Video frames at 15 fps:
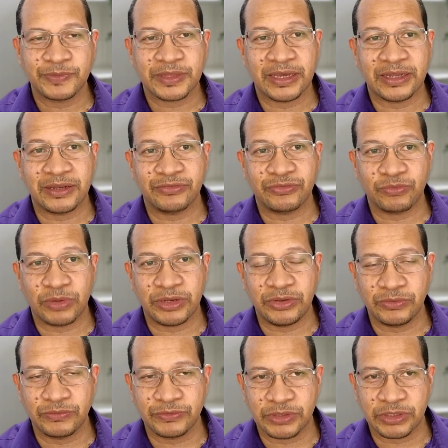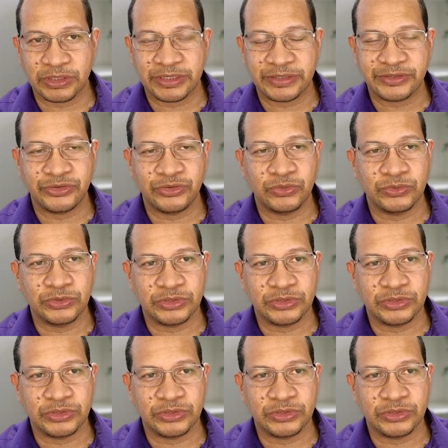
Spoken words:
And if when you've done it, you